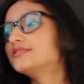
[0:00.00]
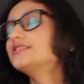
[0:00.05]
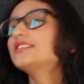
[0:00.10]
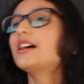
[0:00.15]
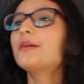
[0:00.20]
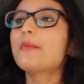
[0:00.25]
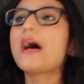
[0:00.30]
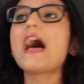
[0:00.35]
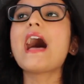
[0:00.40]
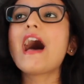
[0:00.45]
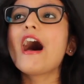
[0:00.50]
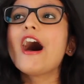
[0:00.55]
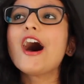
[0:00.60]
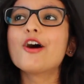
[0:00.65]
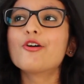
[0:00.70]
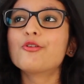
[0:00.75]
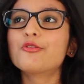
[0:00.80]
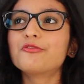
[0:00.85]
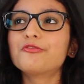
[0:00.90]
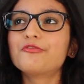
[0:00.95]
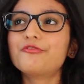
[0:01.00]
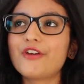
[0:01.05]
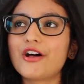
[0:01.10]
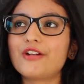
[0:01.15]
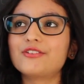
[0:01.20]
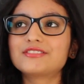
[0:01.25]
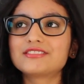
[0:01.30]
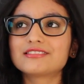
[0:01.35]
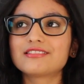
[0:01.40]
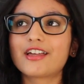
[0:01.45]
somehow
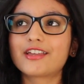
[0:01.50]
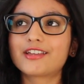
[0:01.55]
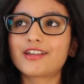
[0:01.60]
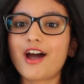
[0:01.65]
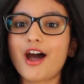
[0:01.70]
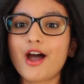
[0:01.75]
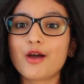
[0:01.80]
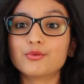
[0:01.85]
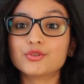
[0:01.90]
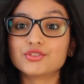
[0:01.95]
felt like I